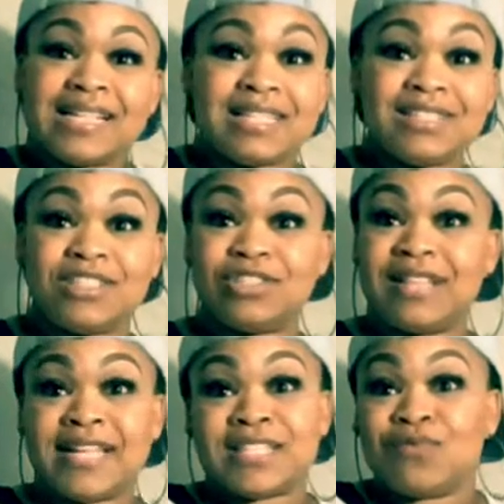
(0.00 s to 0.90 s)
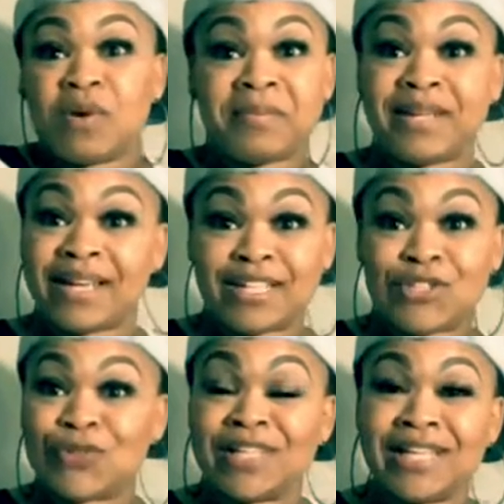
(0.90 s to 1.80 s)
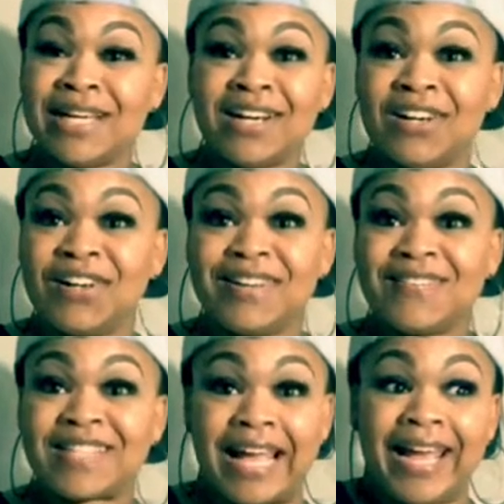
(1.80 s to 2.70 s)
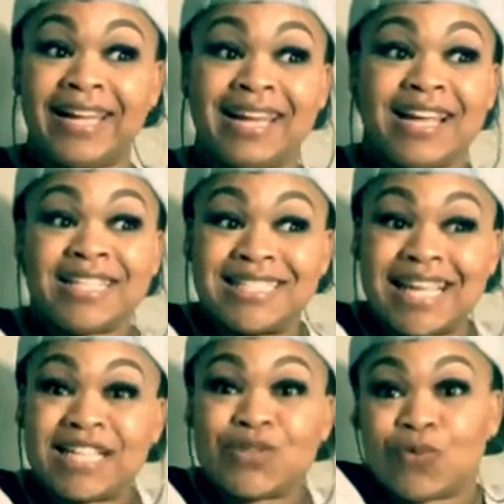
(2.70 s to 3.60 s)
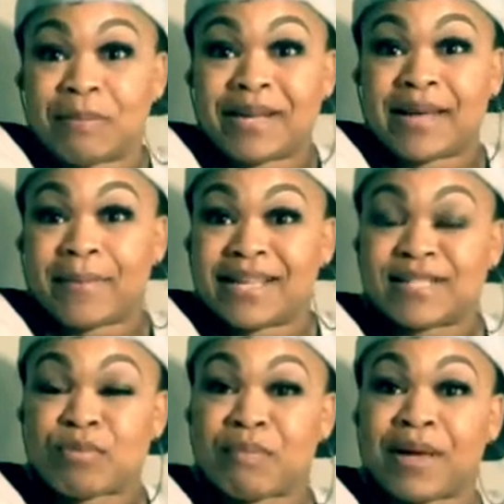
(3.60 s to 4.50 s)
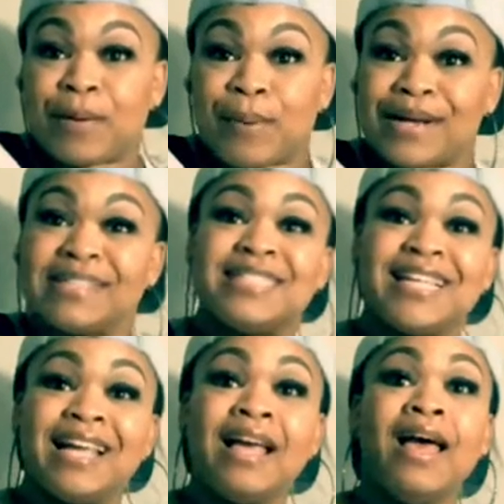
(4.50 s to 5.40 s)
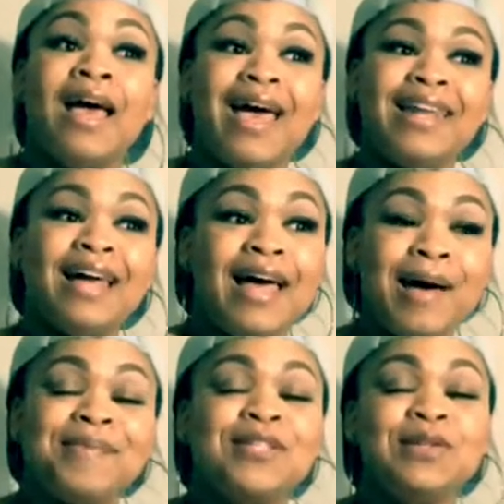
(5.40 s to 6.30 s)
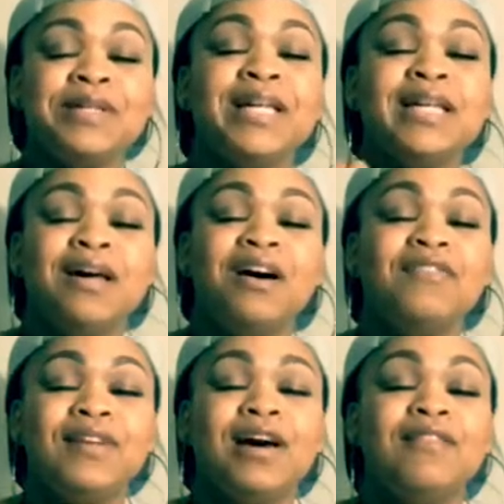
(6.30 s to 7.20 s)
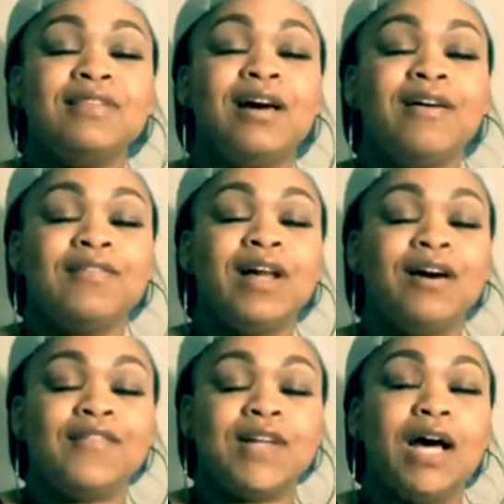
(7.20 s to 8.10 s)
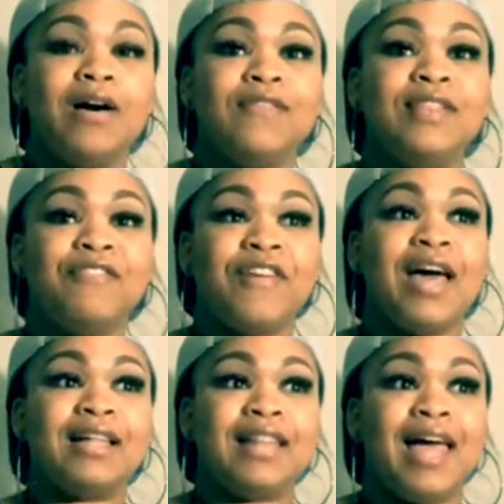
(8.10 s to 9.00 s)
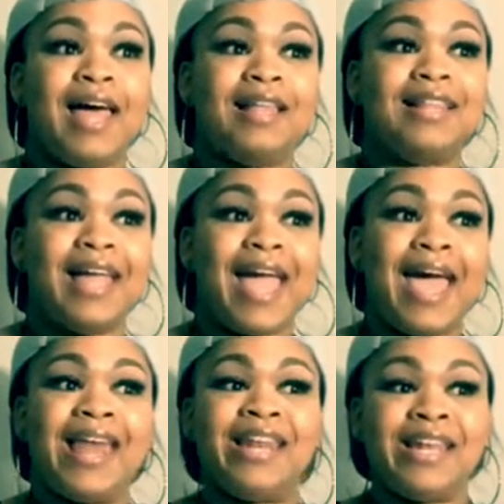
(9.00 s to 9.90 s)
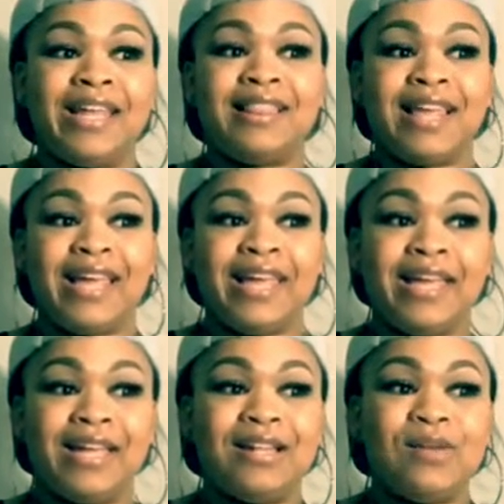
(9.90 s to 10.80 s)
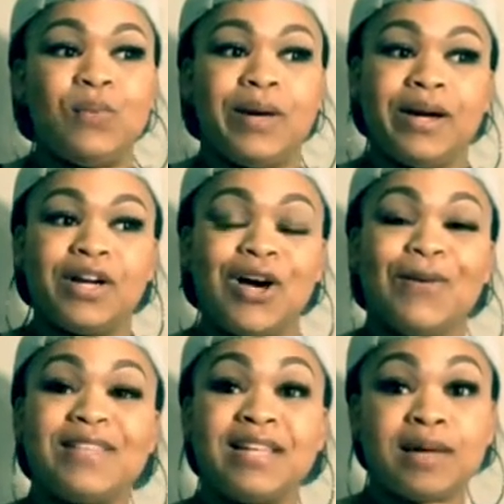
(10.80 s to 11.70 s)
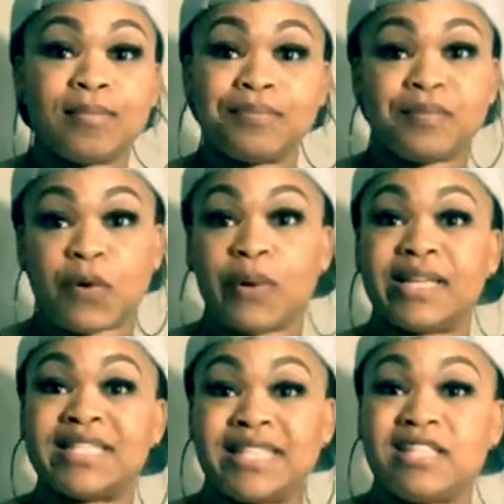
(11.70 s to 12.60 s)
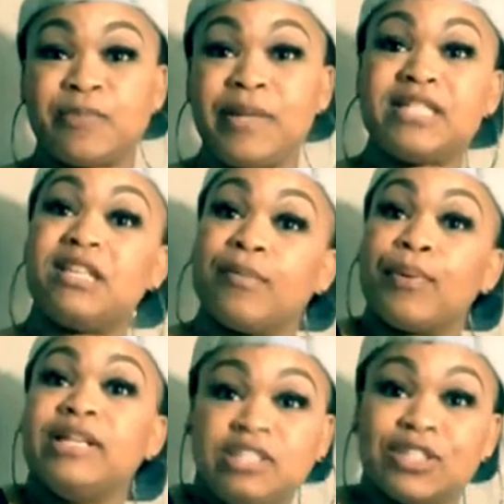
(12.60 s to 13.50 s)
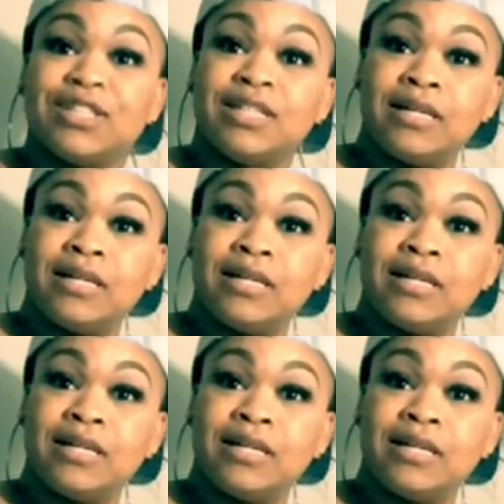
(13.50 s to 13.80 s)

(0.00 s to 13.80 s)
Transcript: the woman that he truly loves, and that's the woman that makes him a better person. And I absolutely love the fact that they added in the end where Ghost ended up going to speak to the preacher.